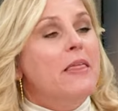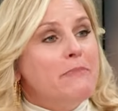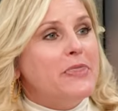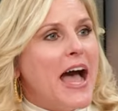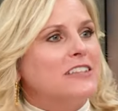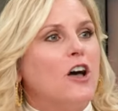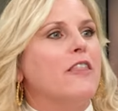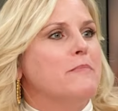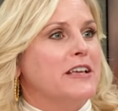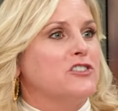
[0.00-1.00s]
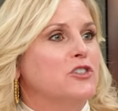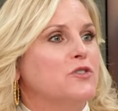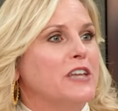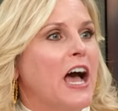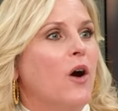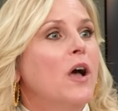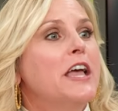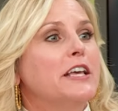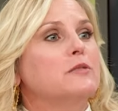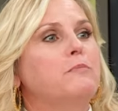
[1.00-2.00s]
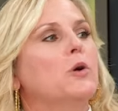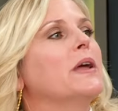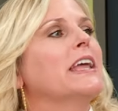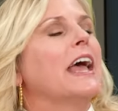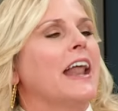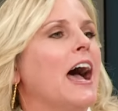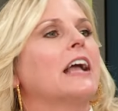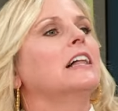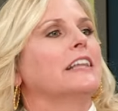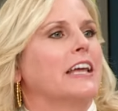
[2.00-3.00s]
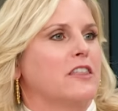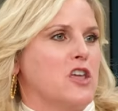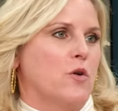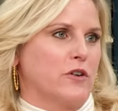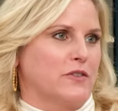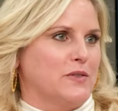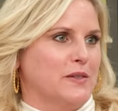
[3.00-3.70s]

And, but that's all that makes news now is booing and heckling the owners.